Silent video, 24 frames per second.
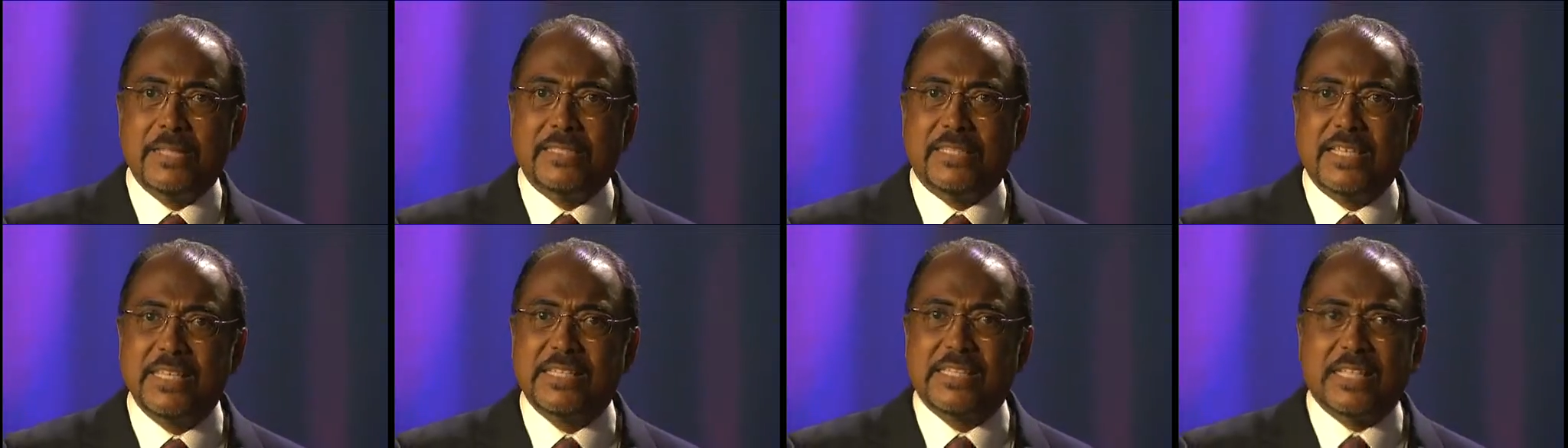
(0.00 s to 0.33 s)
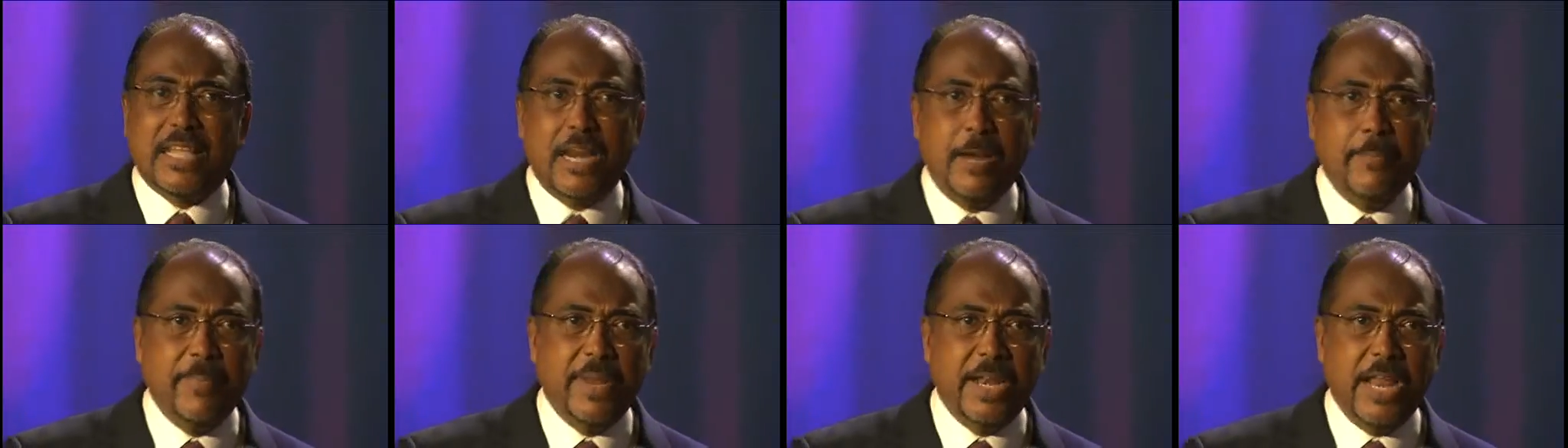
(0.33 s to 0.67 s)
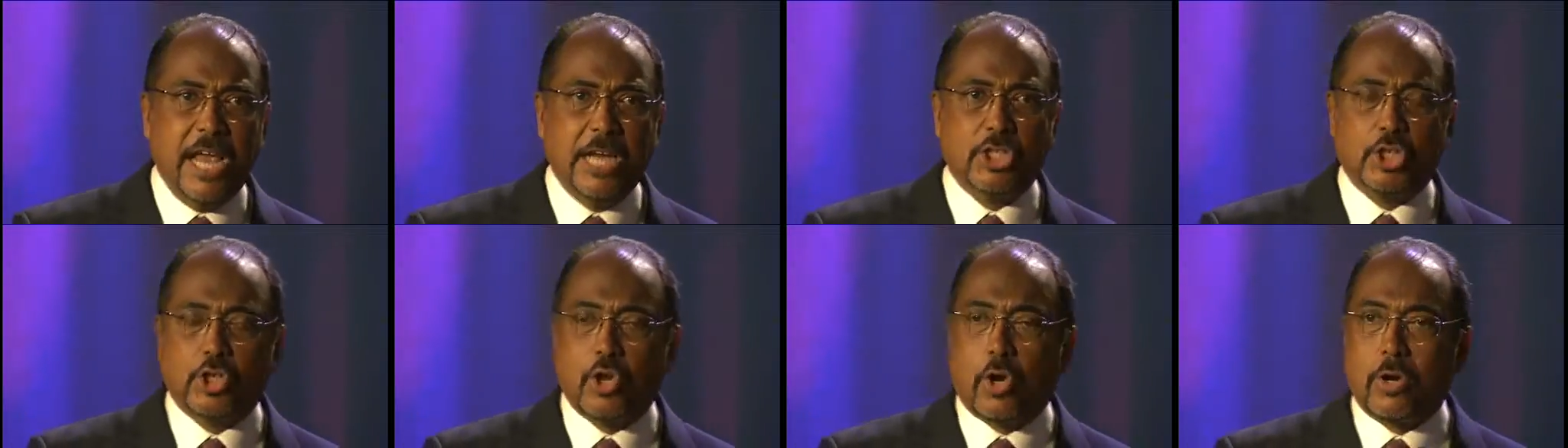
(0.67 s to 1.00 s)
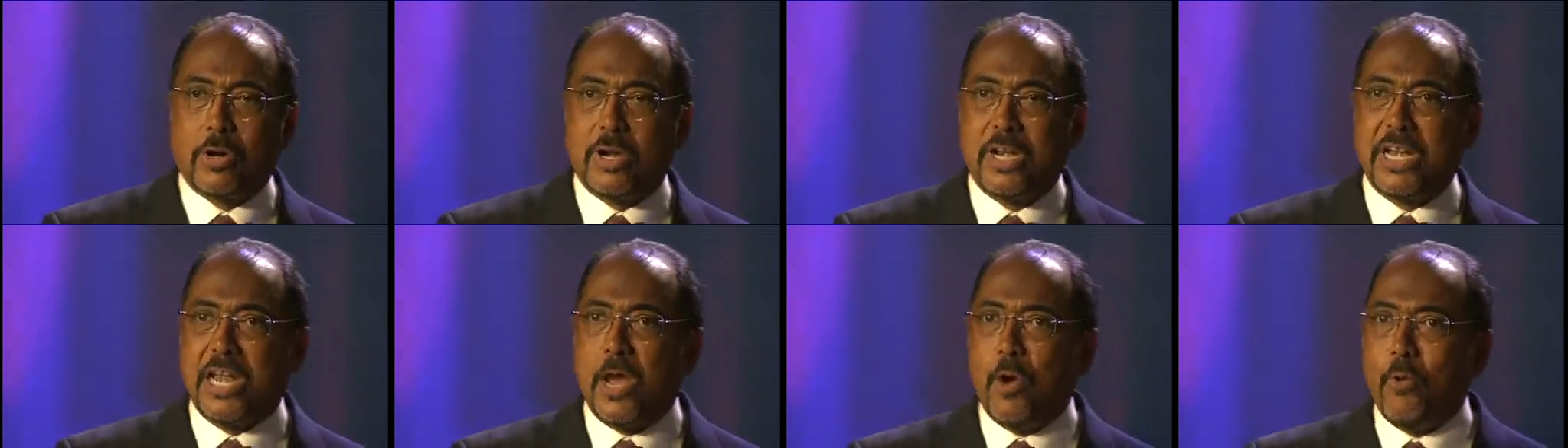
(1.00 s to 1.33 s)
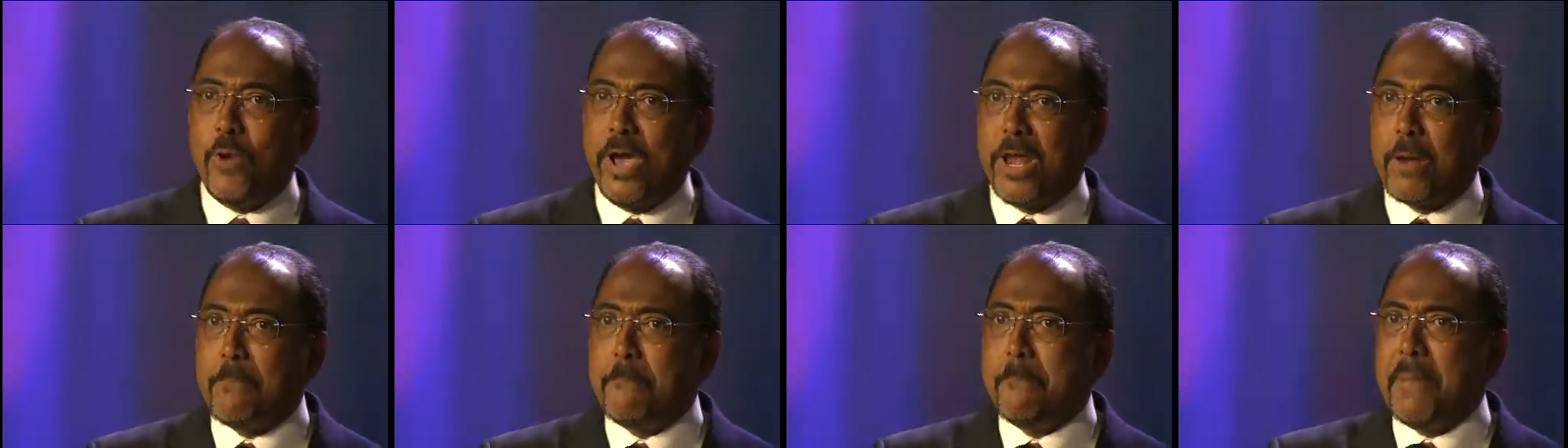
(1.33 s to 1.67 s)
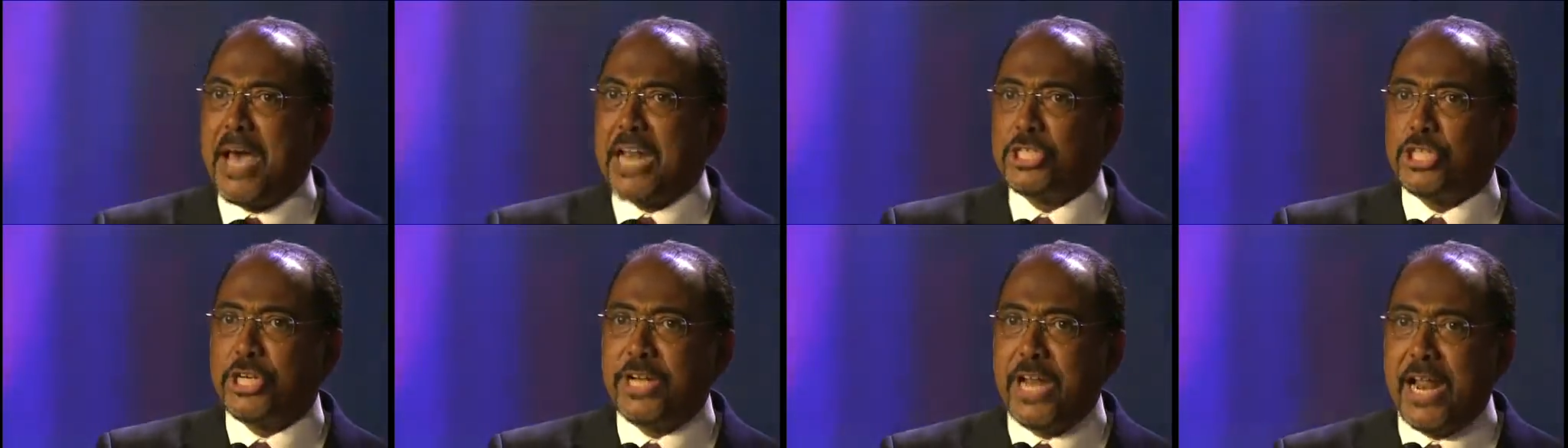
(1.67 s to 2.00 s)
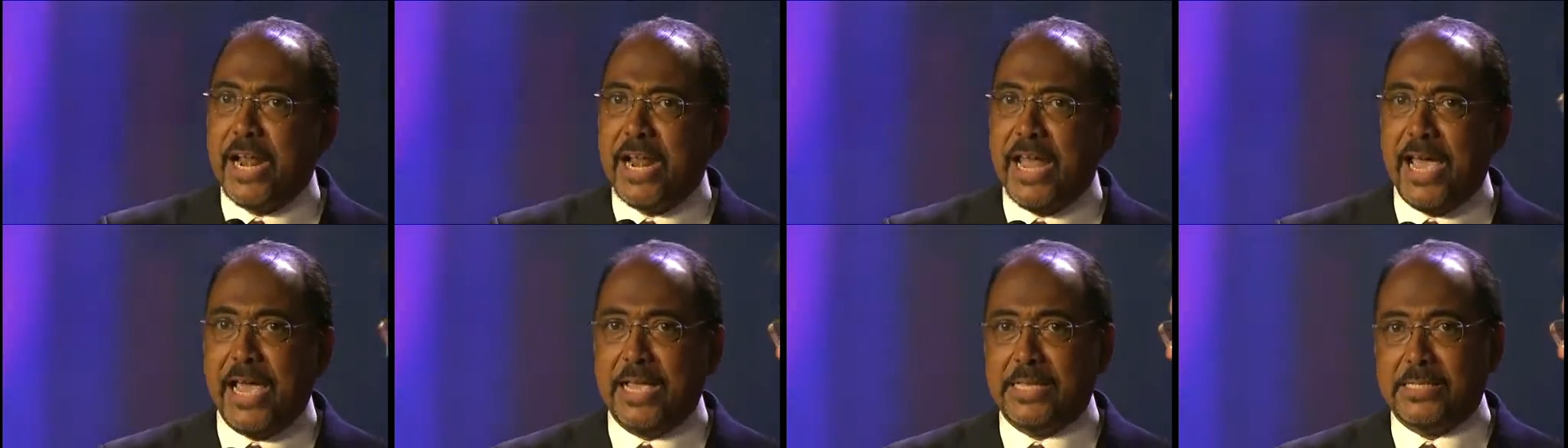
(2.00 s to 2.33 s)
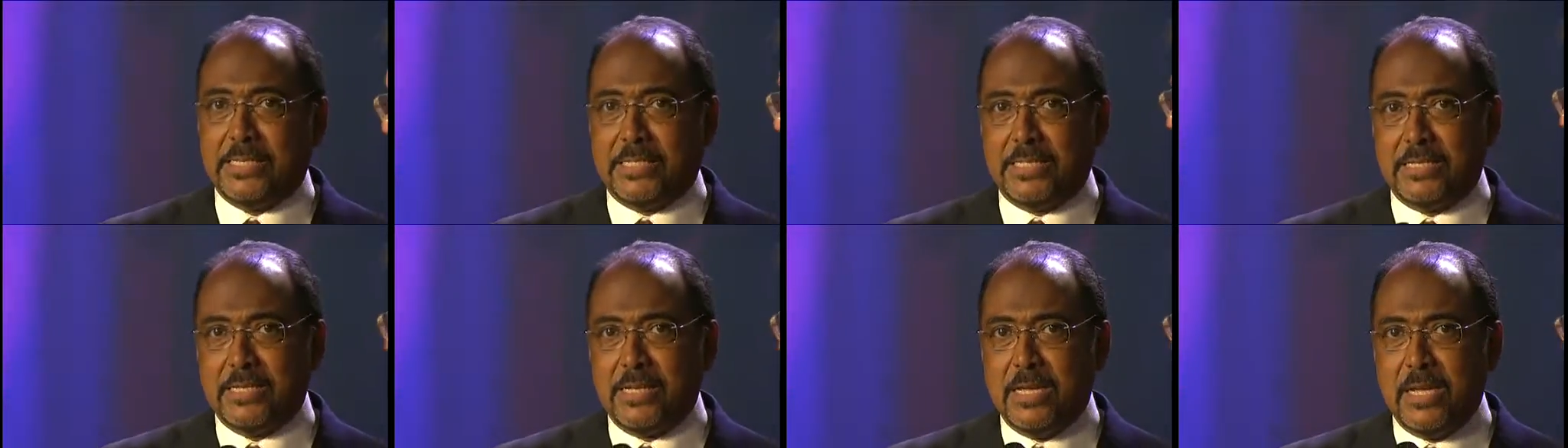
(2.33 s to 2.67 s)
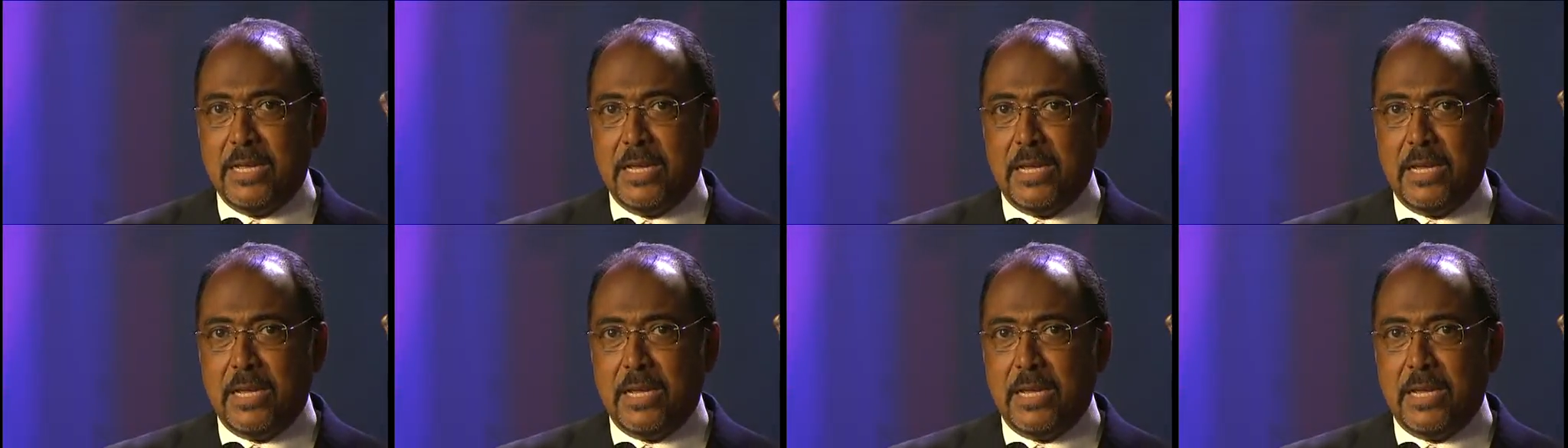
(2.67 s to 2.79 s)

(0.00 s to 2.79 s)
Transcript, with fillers: discrimination. They were marginalized